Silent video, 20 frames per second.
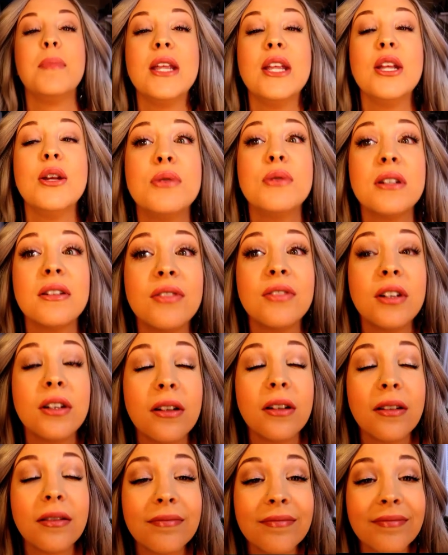
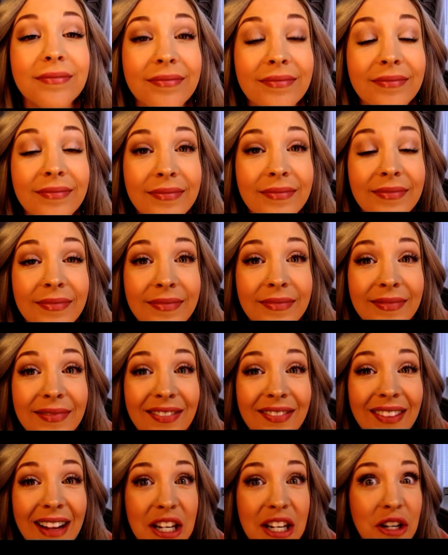beautiful
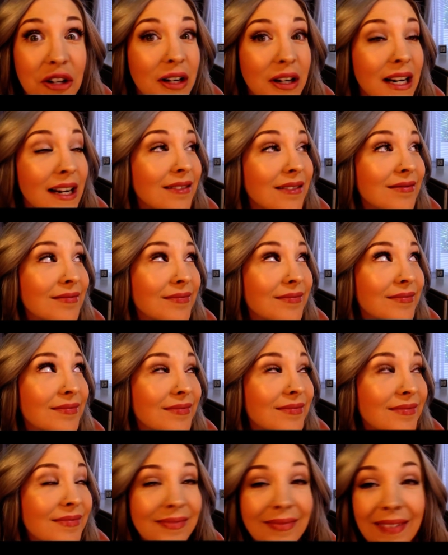
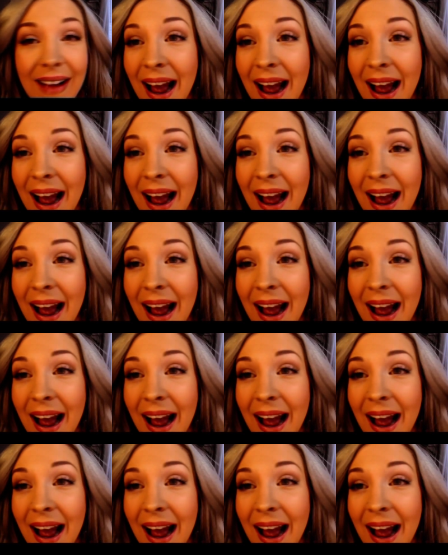fluttering